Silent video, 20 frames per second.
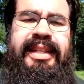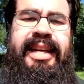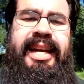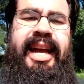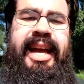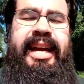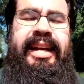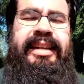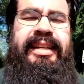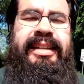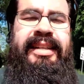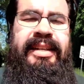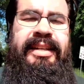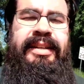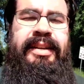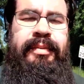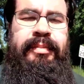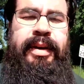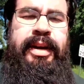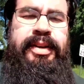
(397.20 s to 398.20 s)
And
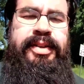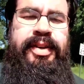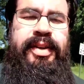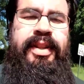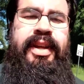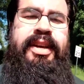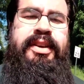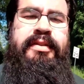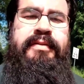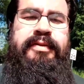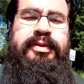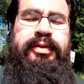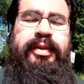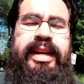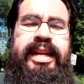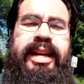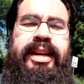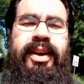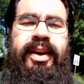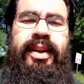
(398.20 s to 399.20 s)
make sure that you've
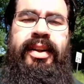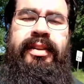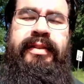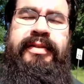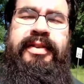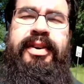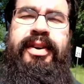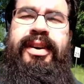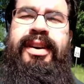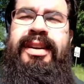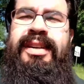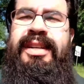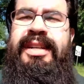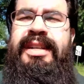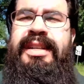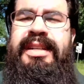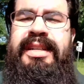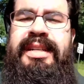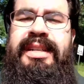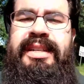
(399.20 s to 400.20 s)
treated all of your
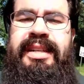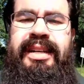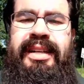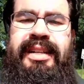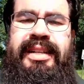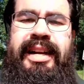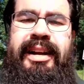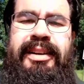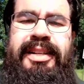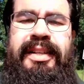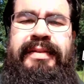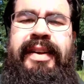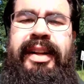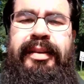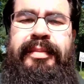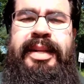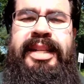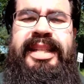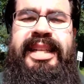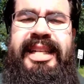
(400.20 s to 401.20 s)
narrative
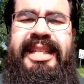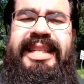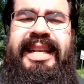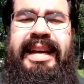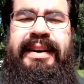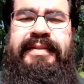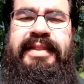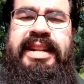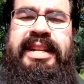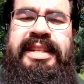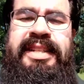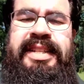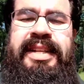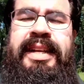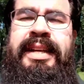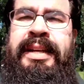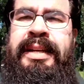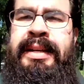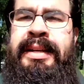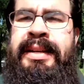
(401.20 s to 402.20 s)
elements as evidence,
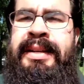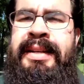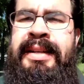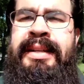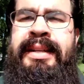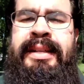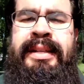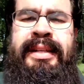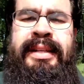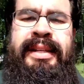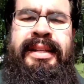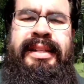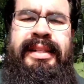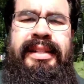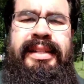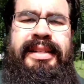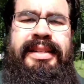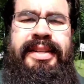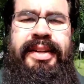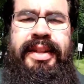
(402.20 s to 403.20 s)

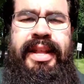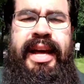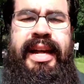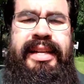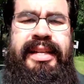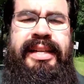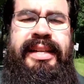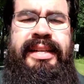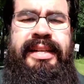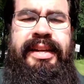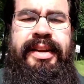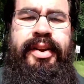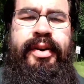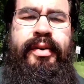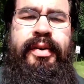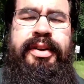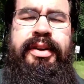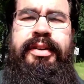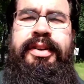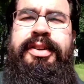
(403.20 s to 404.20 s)
so that
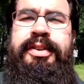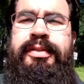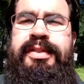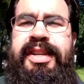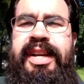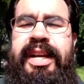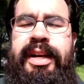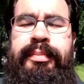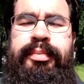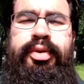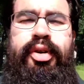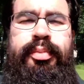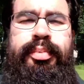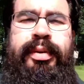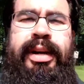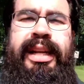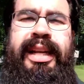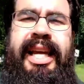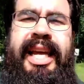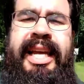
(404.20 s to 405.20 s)
you're using it
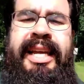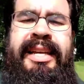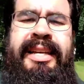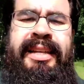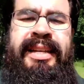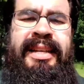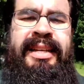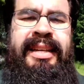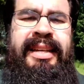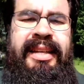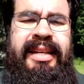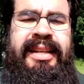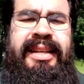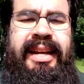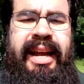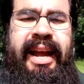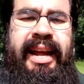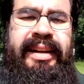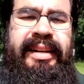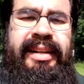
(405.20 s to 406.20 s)
appropriately,
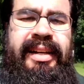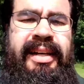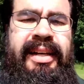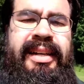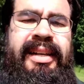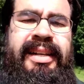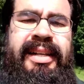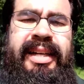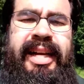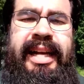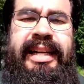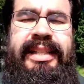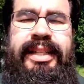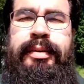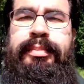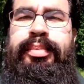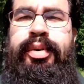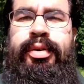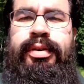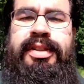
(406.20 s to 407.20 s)
and it
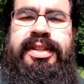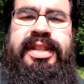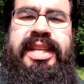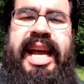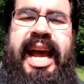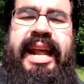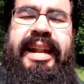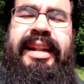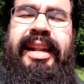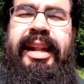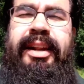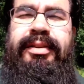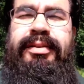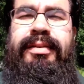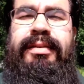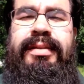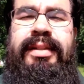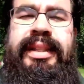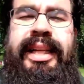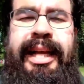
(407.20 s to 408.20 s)
supports the
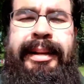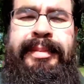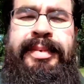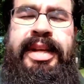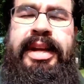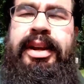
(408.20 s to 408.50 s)
analytical claims that